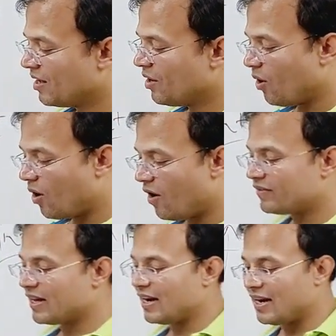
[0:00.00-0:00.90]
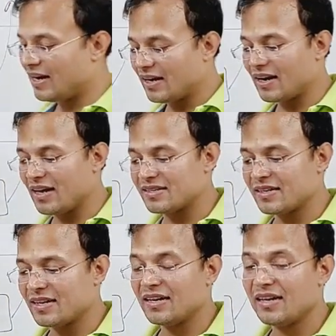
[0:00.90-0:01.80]
of the interest
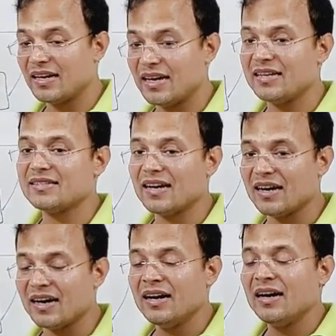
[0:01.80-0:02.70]
is a